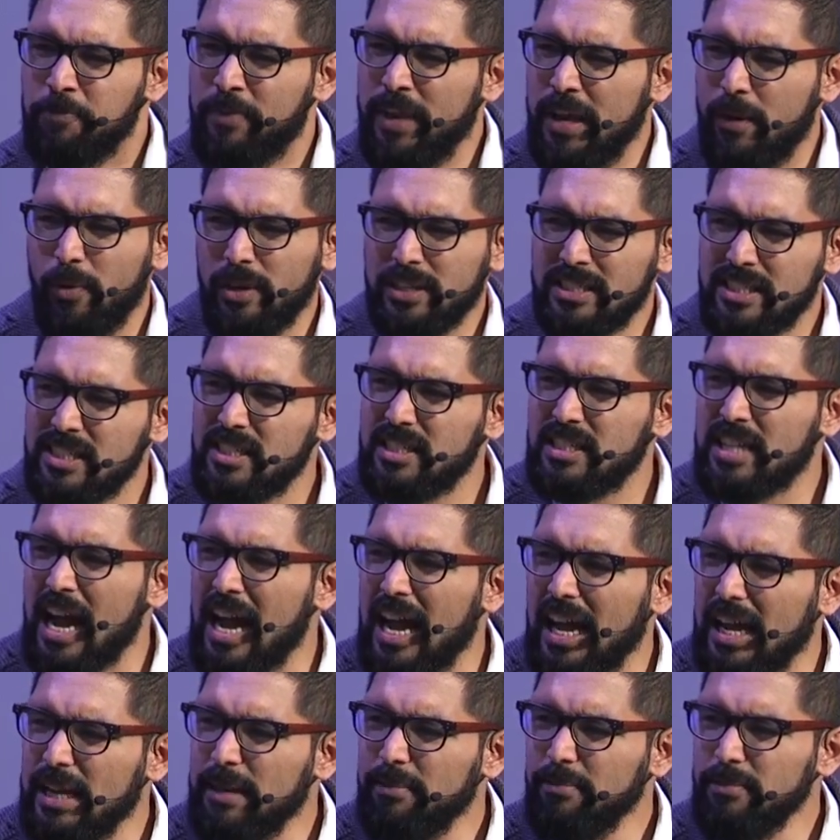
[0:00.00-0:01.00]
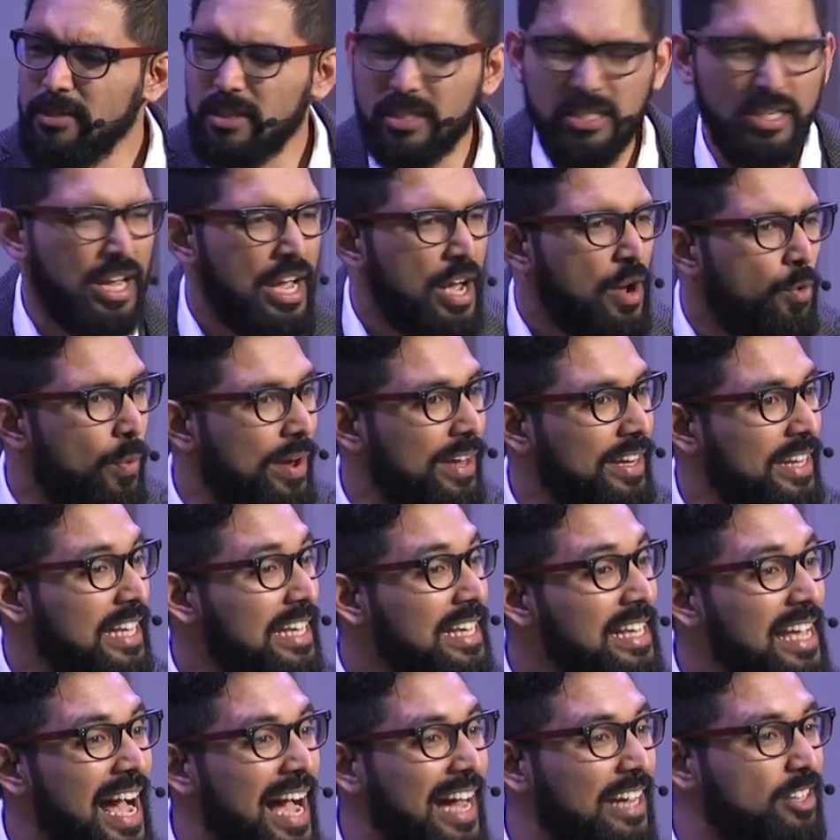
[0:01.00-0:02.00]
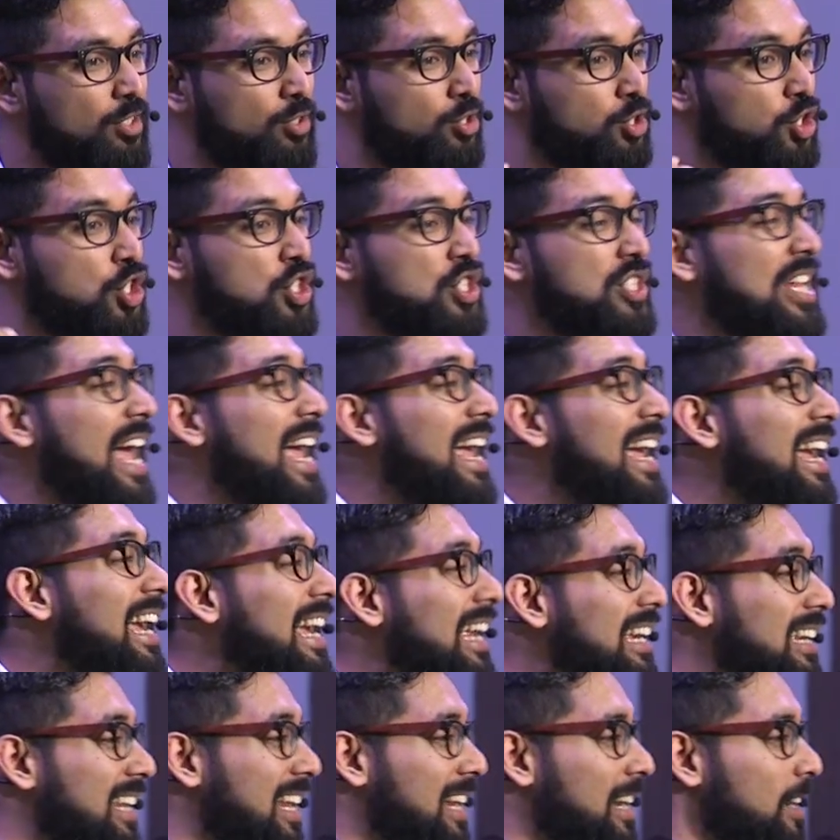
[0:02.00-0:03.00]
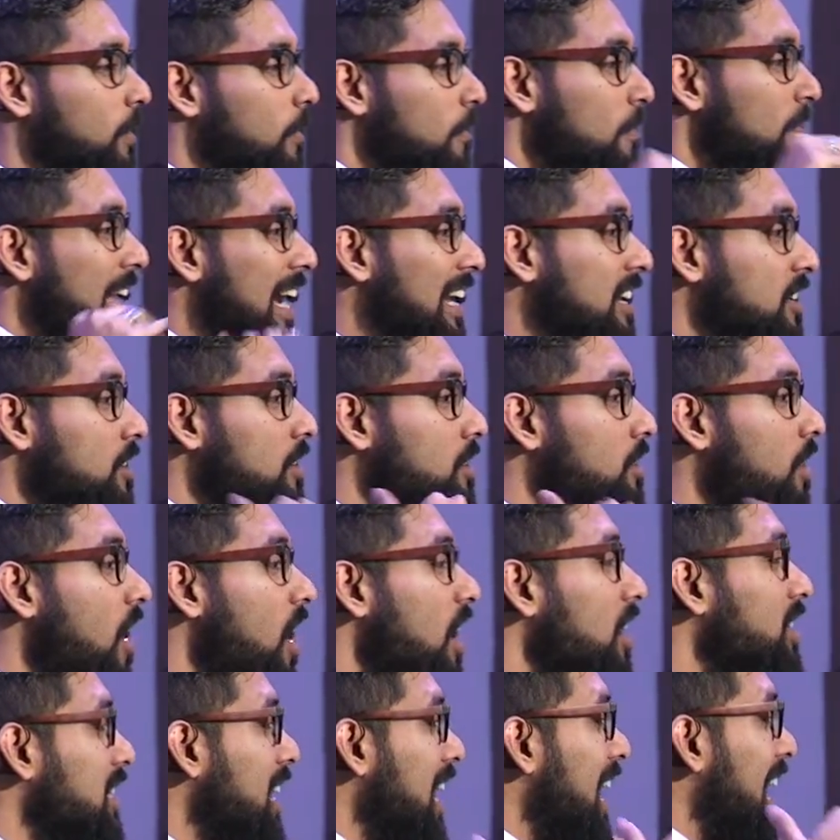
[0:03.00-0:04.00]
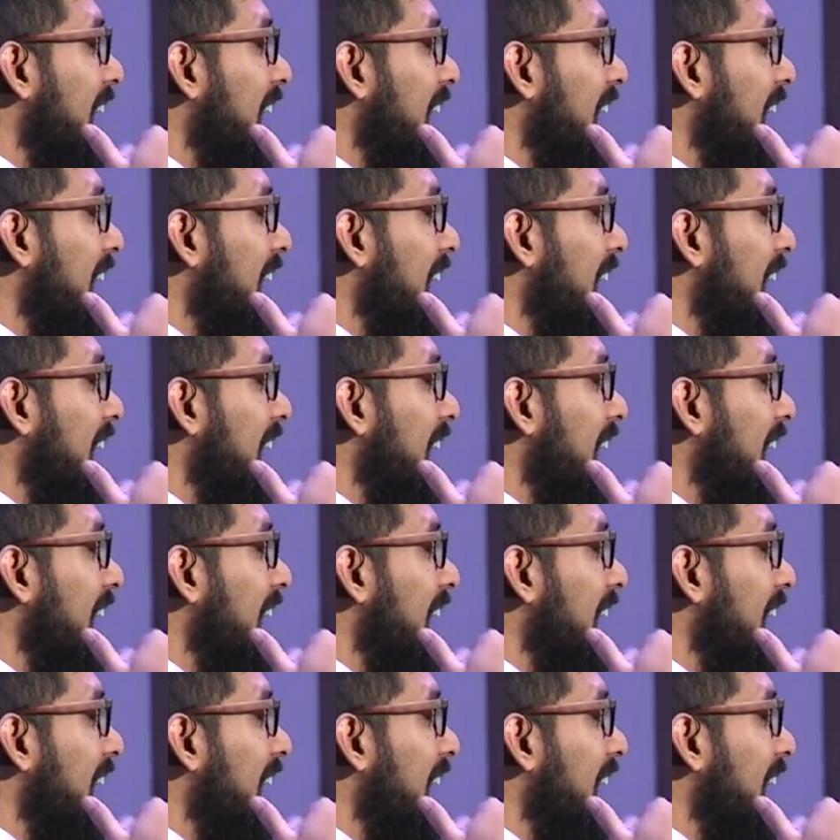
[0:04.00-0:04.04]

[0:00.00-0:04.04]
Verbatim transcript: There was times when he had to stay hidden and not